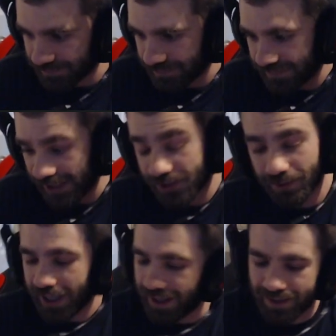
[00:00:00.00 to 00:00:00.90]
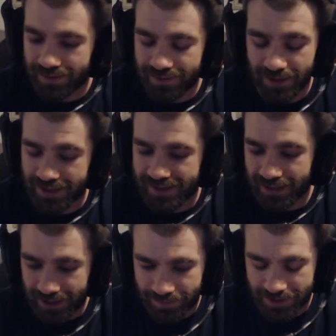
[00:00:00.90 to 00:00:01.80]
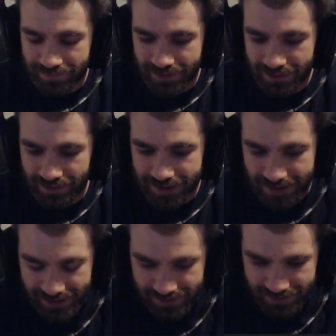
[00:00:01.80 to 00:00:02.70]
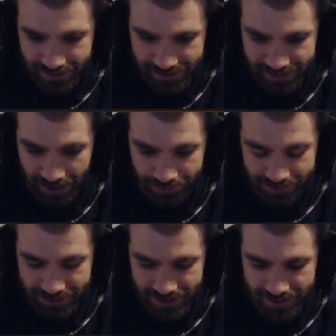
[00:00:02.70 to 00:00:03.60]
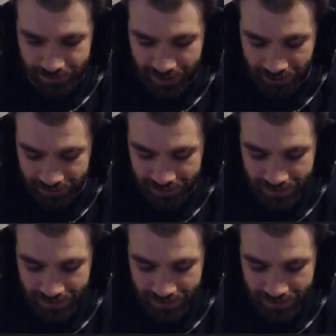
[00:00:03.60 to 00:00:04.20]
That's okay. It's not that big of a deal. That's not what this is about.